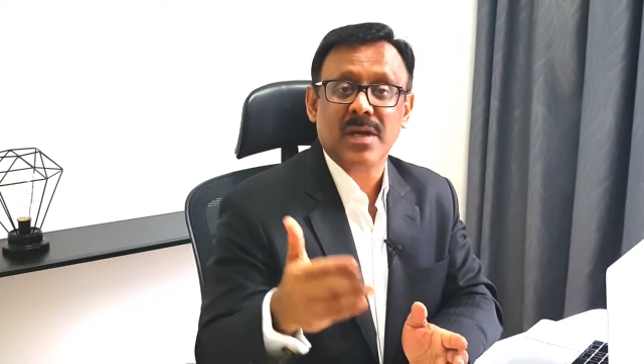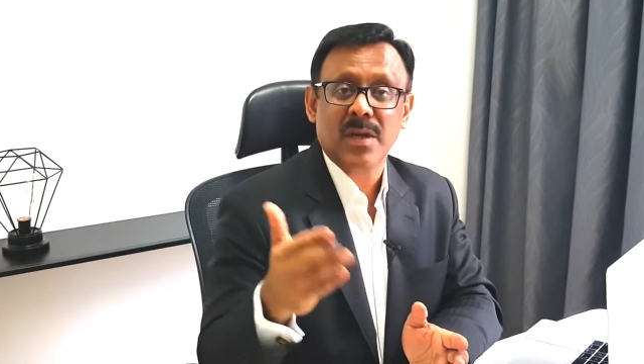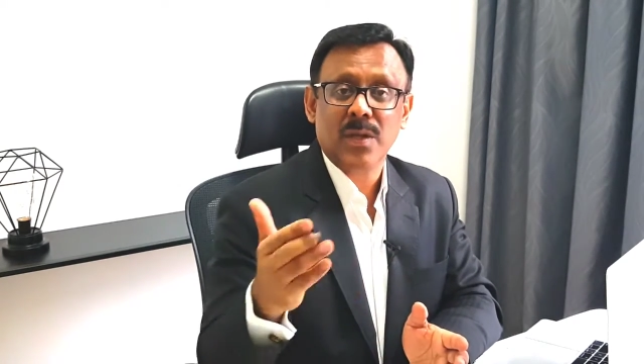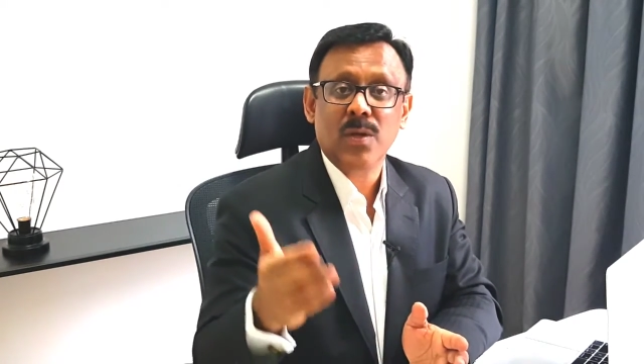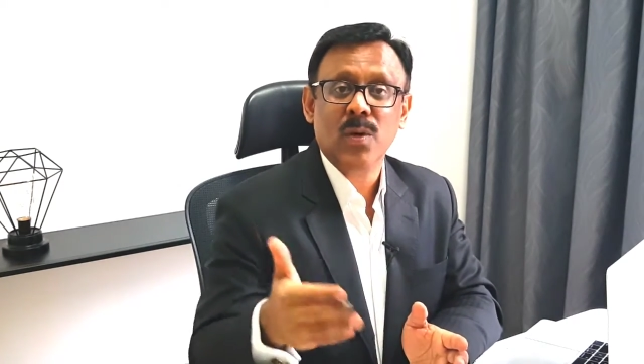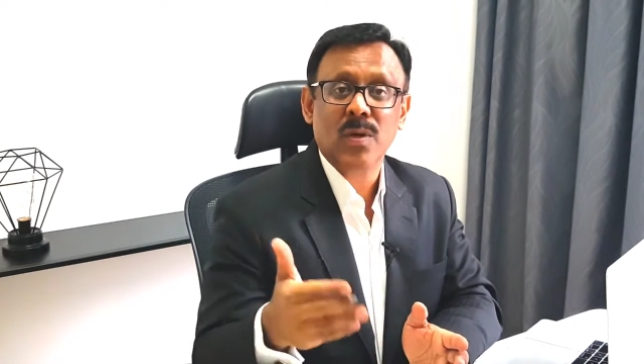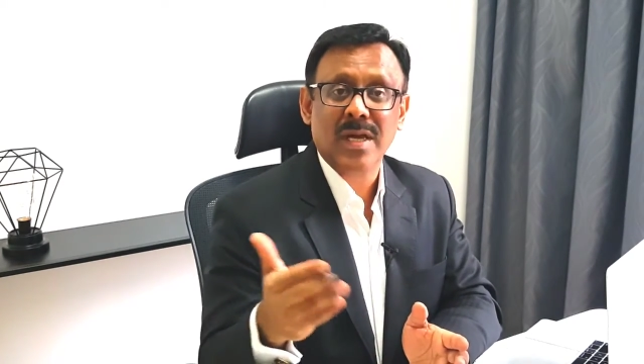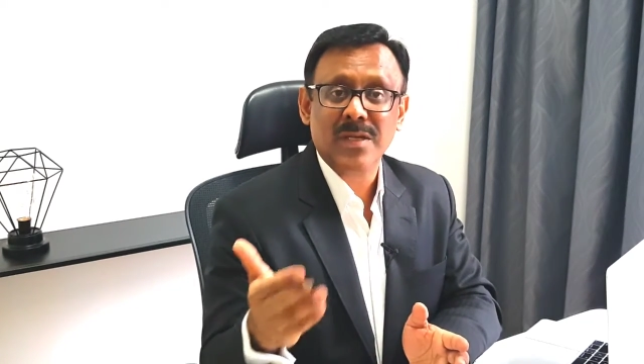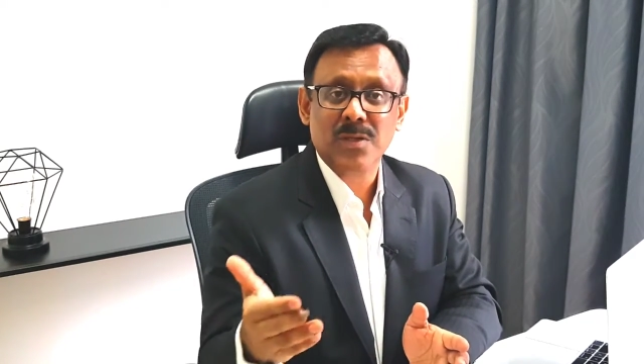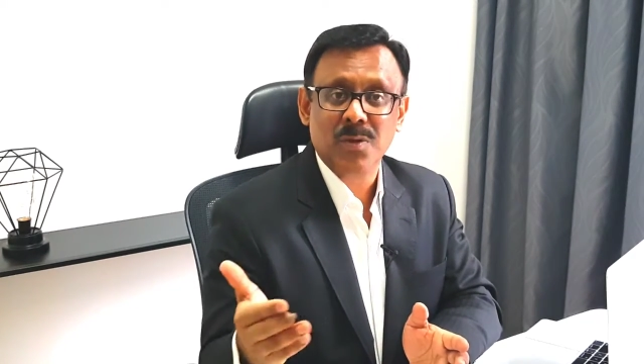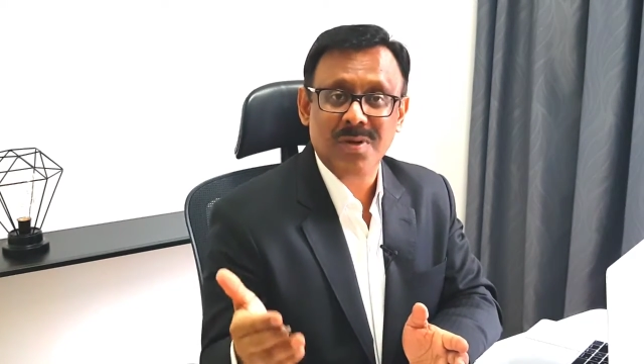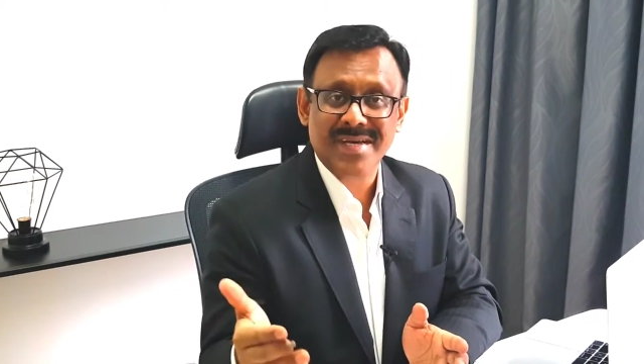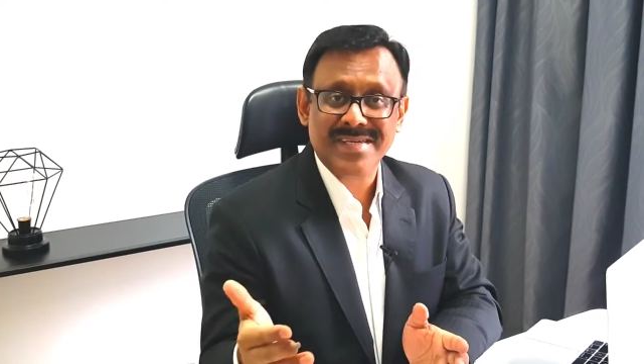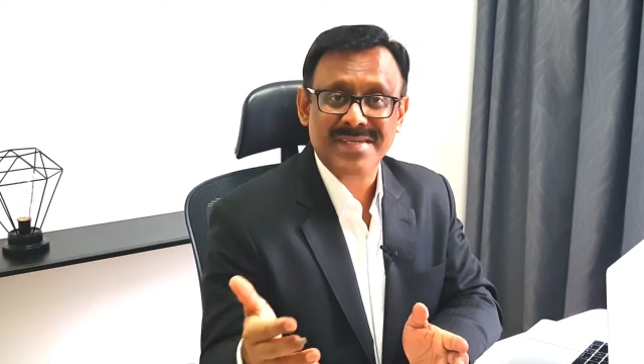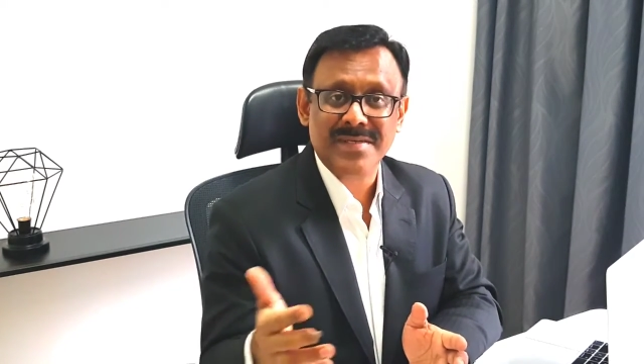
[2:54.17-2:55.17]
you can do
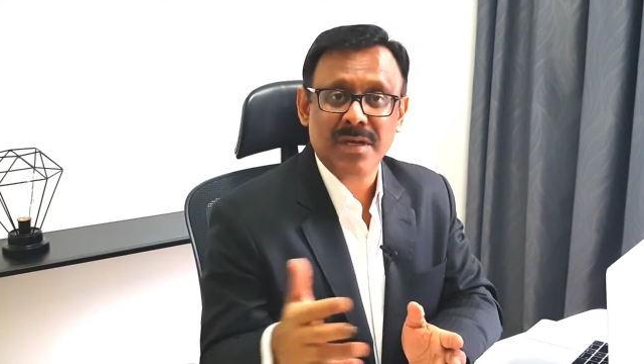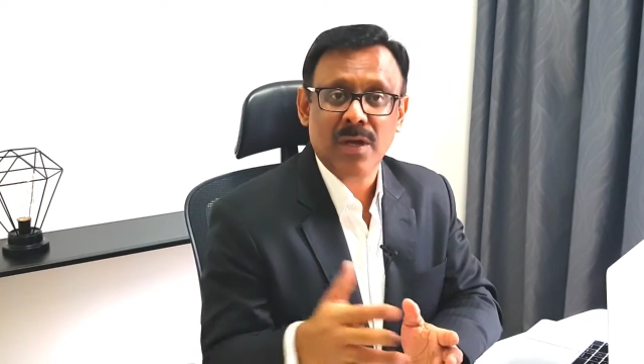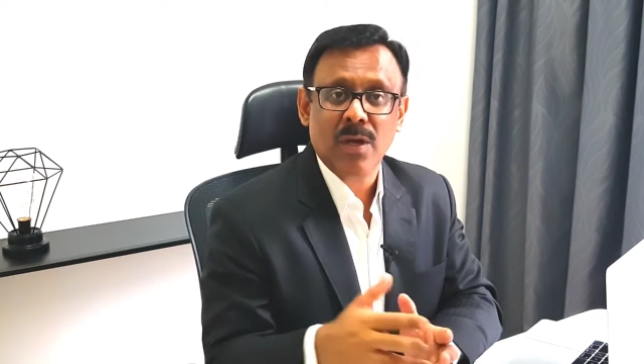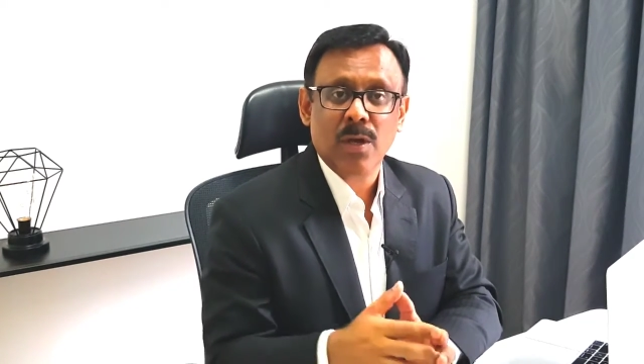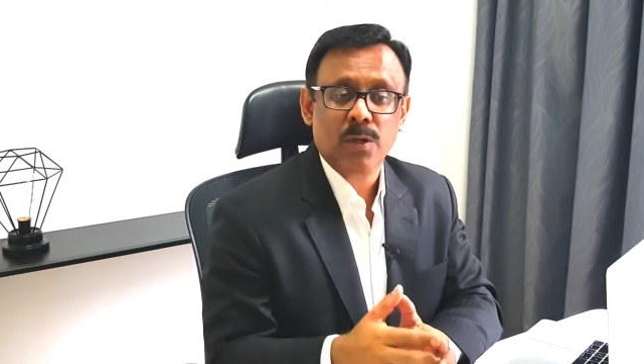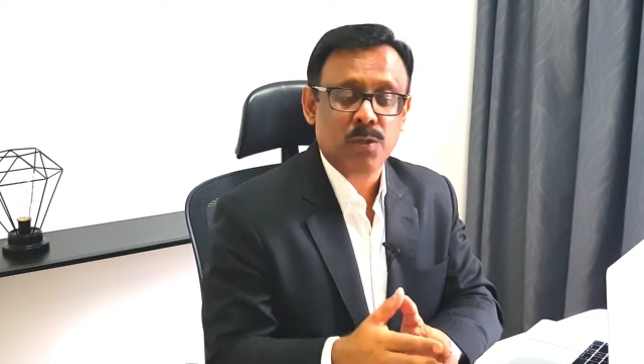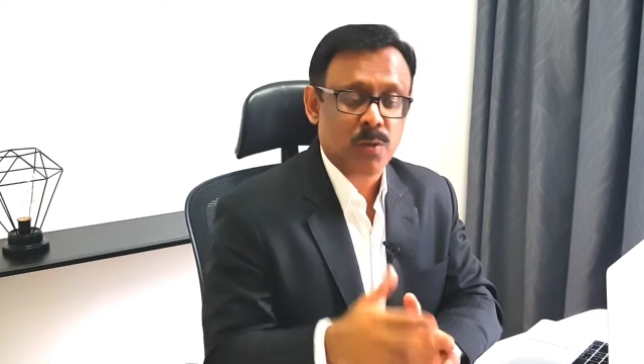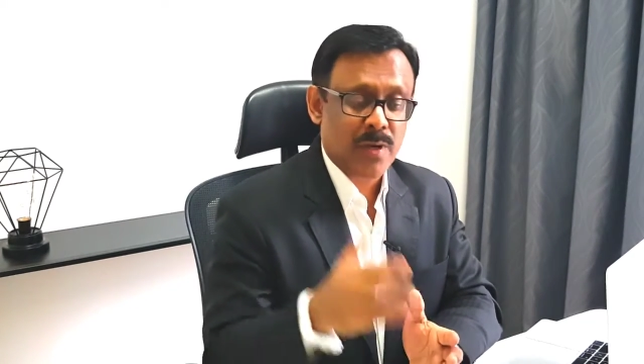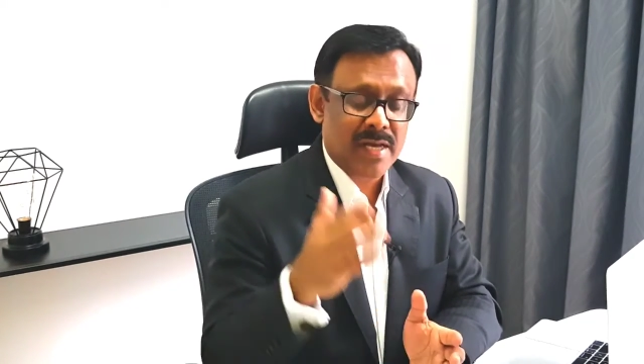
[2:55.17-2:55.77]
is to